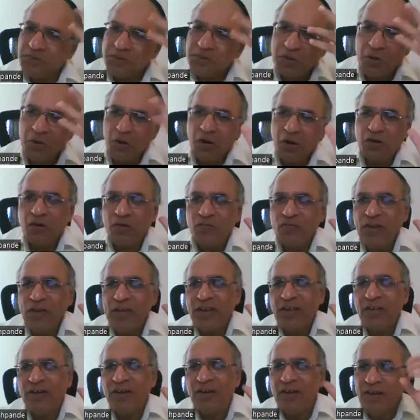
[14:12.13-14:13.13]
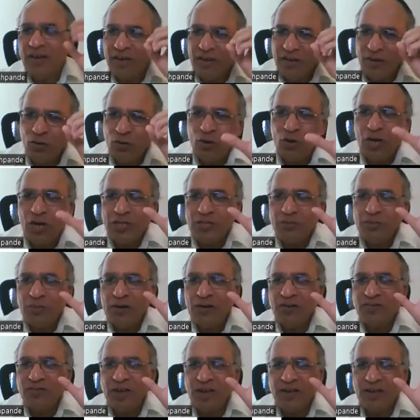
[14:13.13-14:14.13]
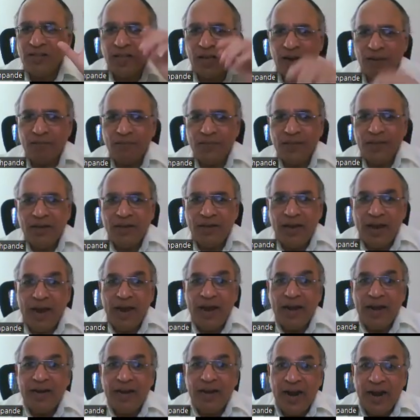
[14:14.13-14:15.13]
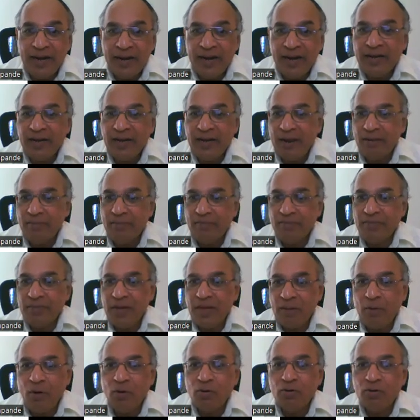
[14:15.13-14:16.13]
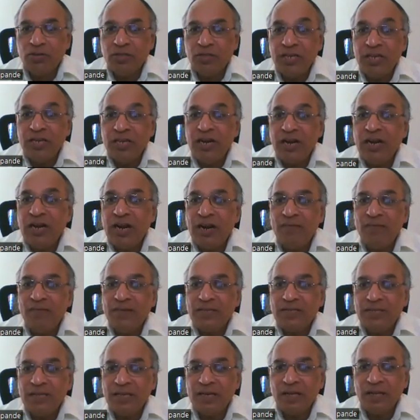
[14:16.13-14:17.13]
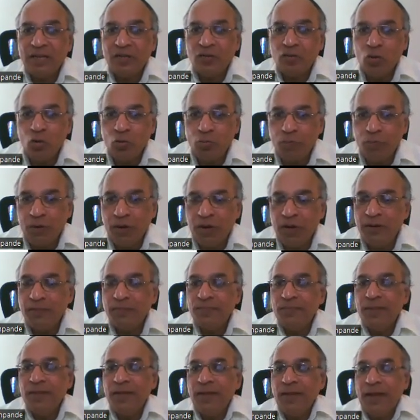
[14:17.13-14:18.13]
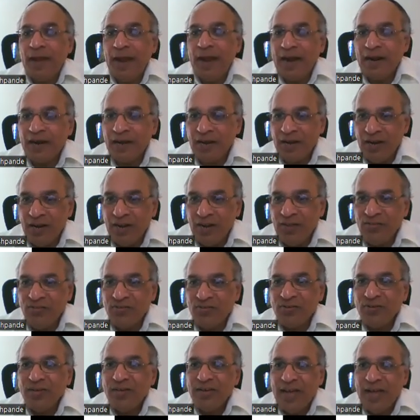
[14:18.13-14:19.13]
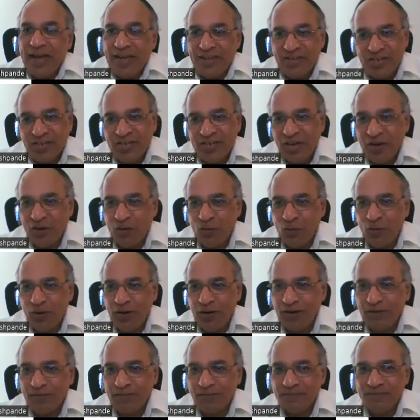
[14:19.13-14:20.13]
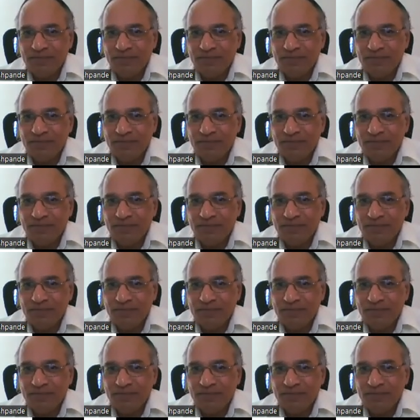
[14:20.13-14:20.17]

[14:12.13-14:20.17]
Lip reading: Lot of neurotransmitters are there. And at a time, about 300 vesicles open and release acetylcholine.